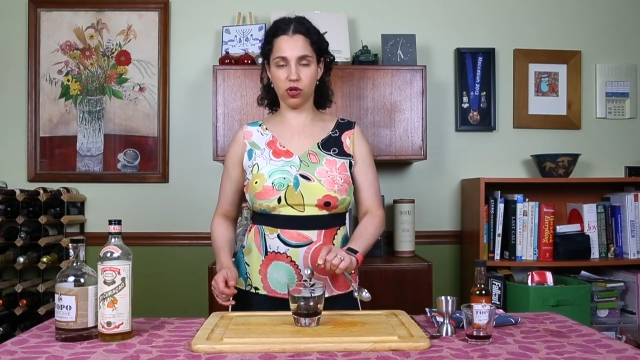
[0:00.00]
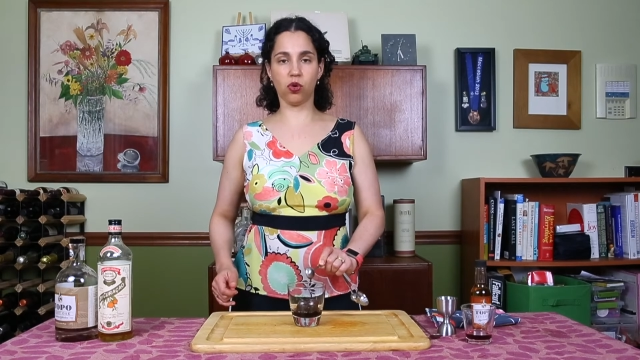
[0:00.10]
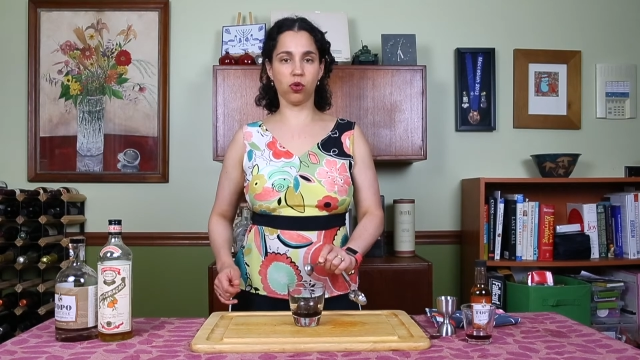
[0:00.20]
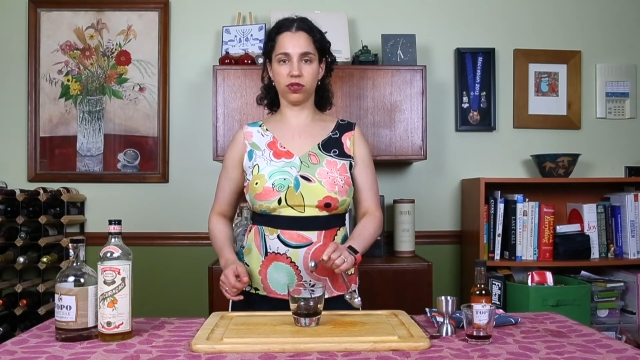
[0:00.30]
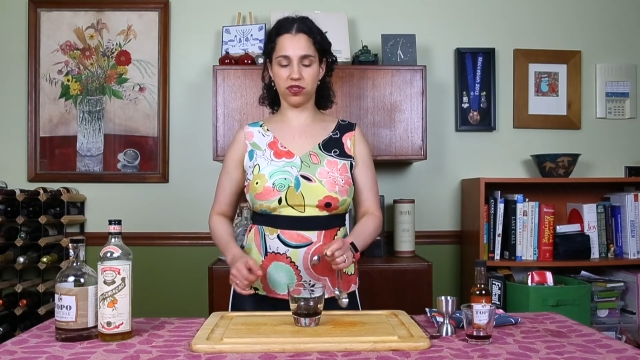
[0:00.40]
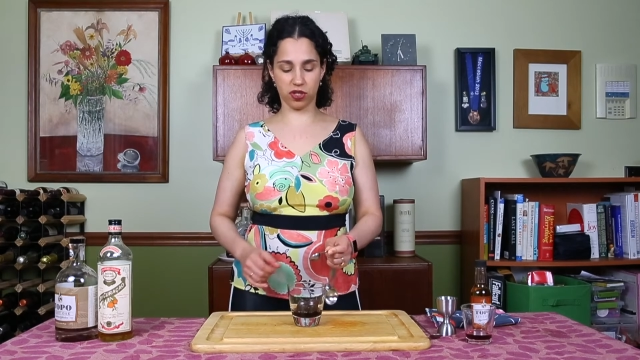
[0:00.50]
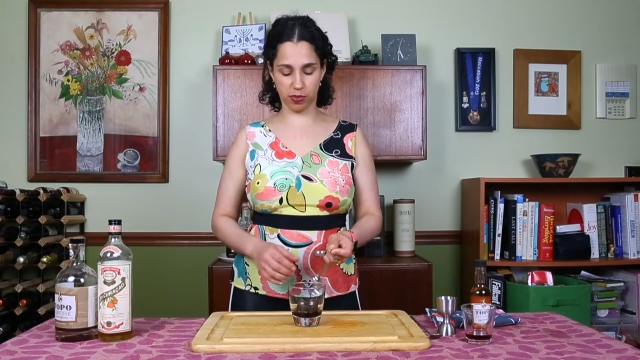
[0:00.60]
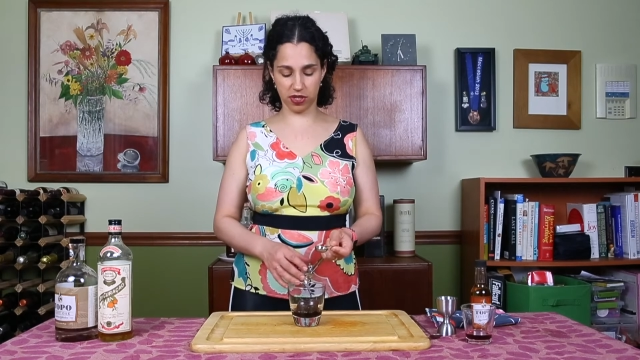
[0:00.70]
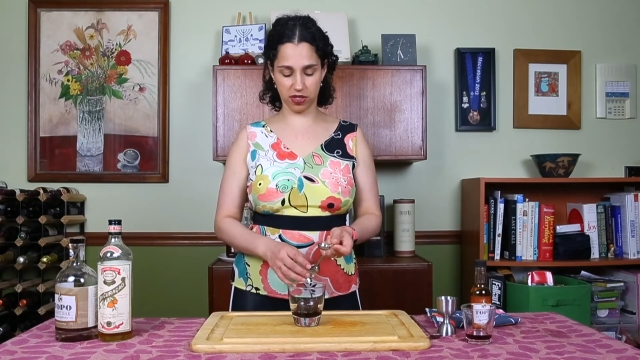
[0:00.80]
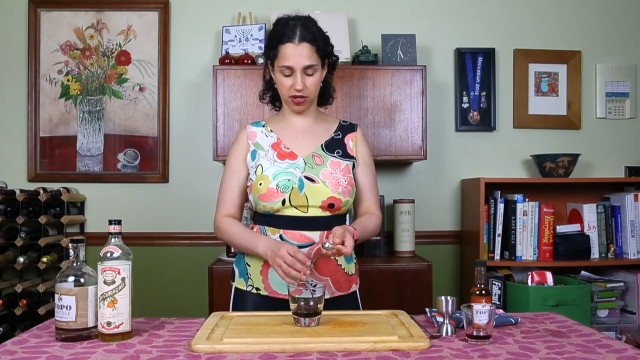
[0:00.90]
Corn syrup
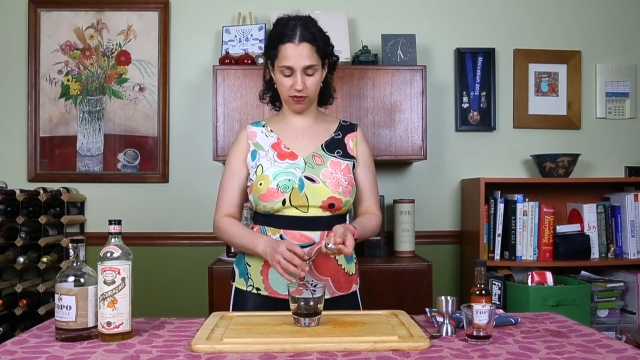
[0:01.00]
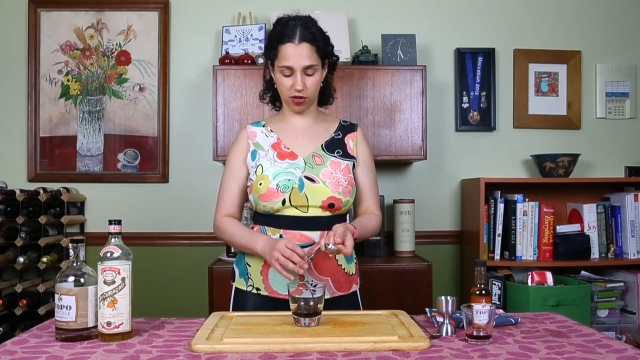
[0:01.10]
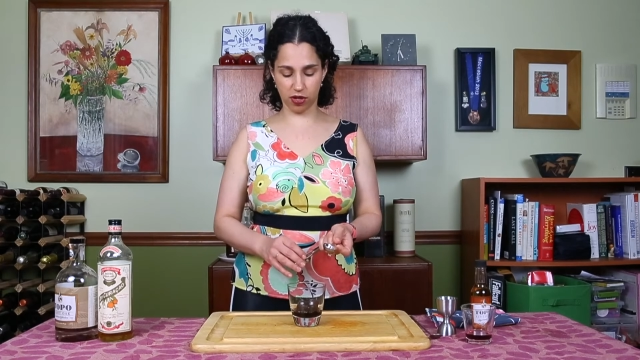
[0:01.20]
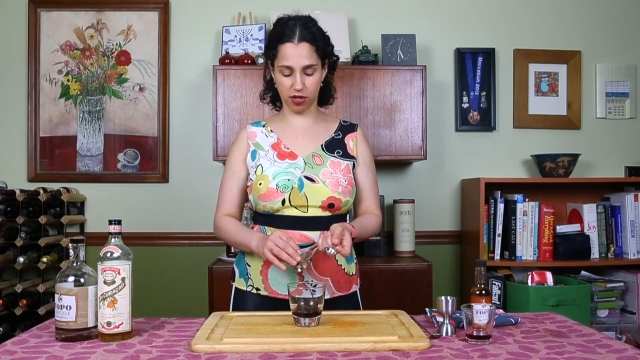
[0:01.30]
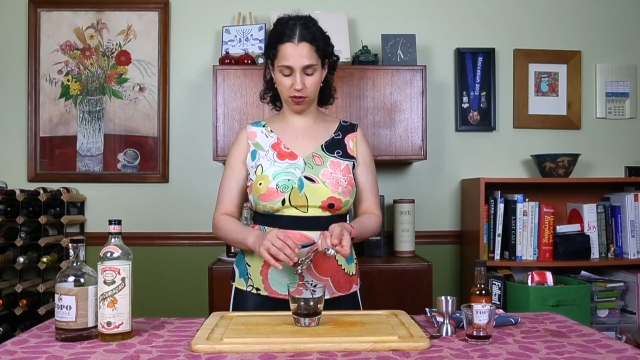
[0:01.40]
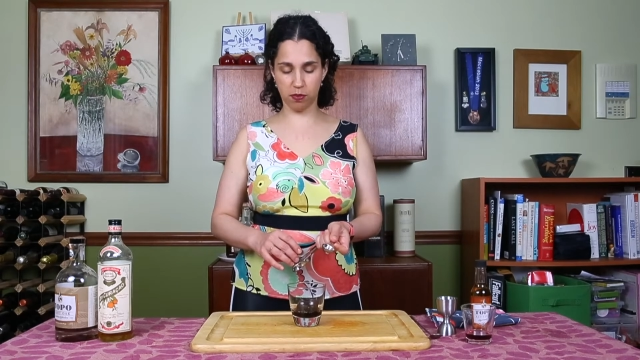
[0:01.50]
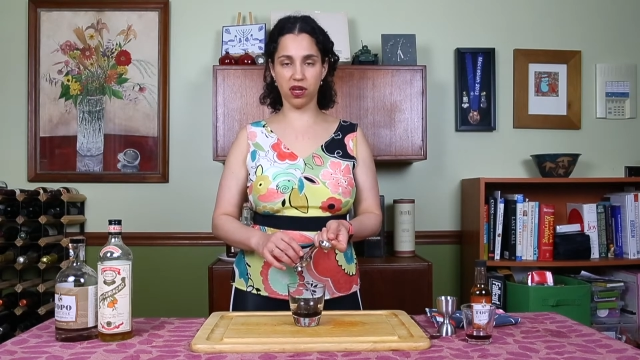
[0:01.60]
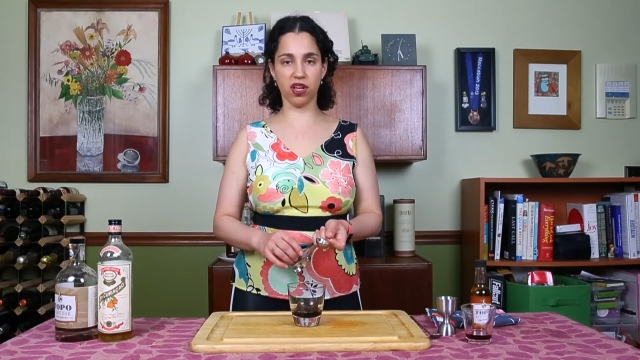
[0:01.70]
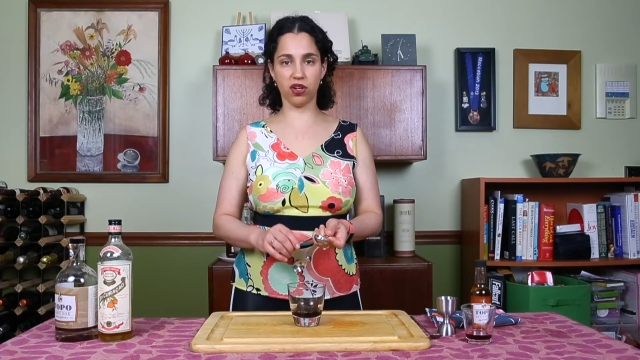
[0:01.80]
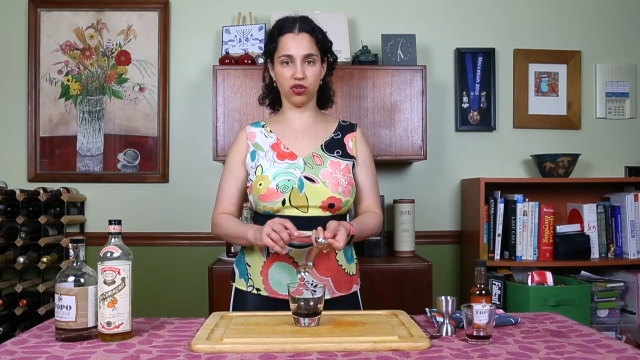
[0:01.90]
has never
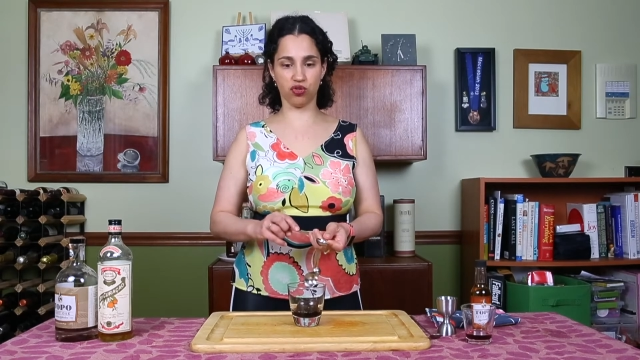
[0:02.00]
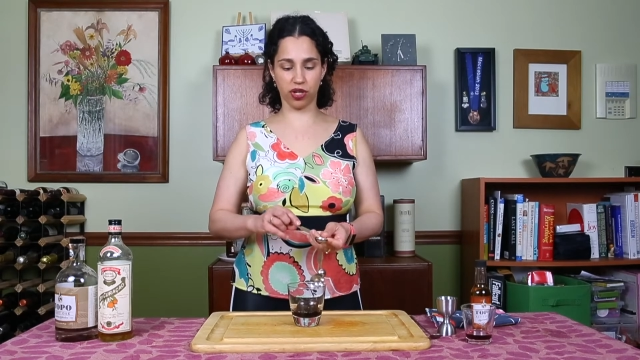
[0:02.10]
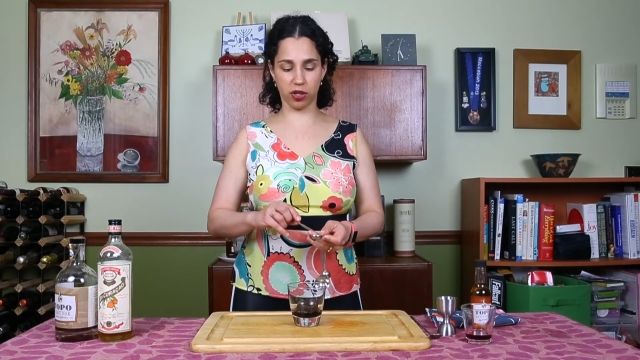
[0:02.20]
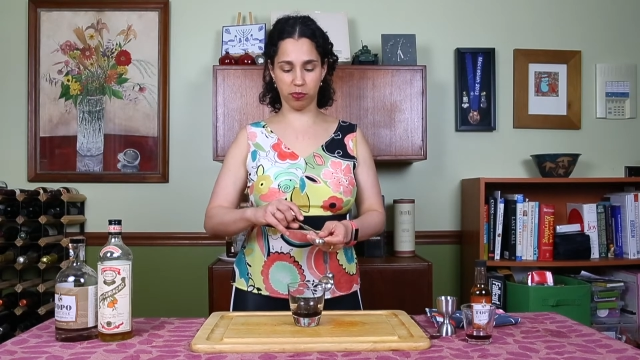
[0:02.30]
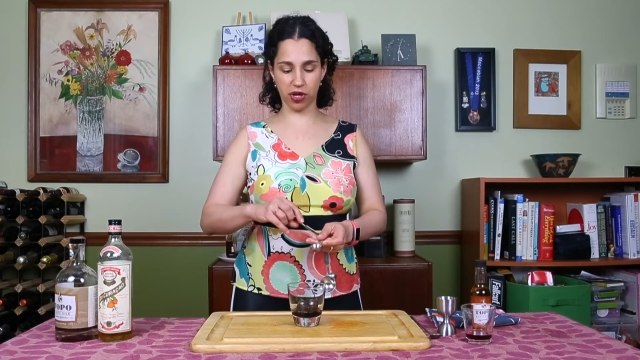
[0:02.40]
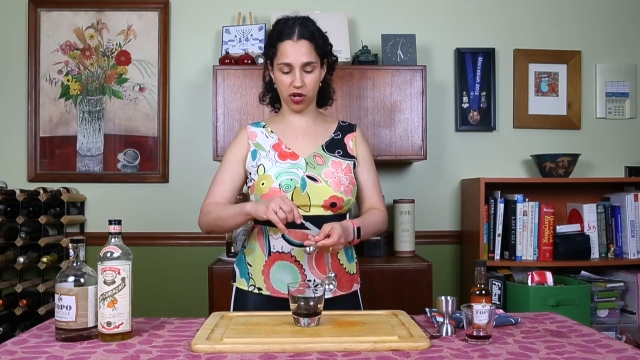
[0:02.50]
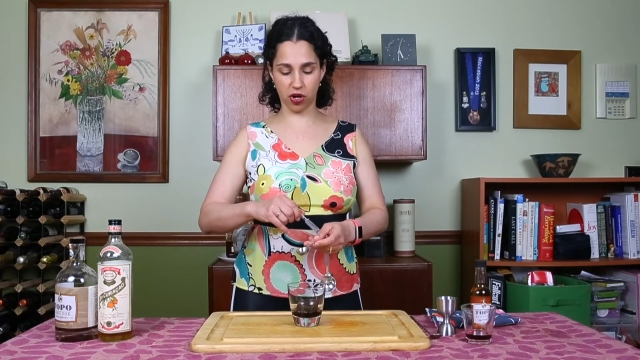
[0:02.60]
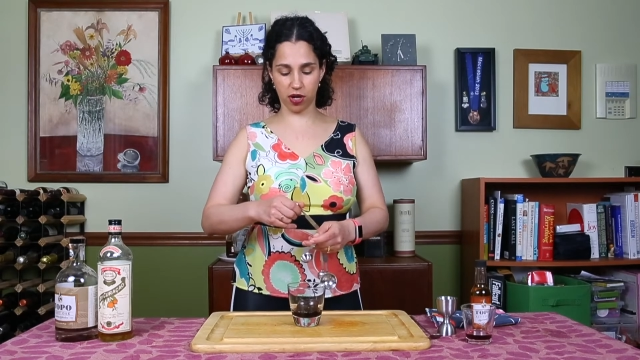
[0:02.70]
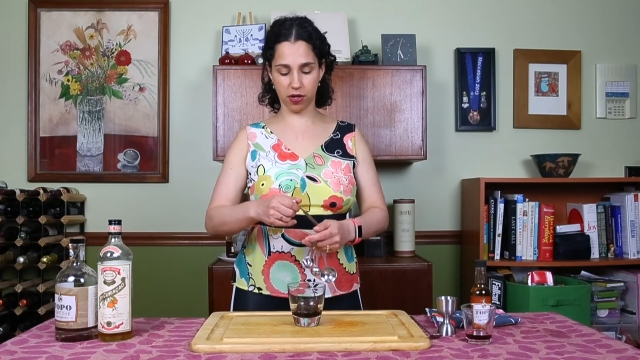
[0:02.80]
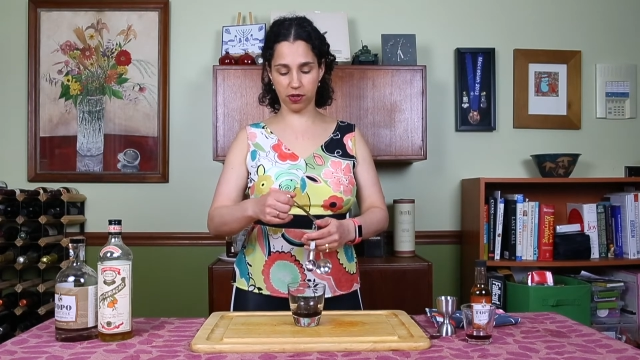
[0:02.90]
made a drink better.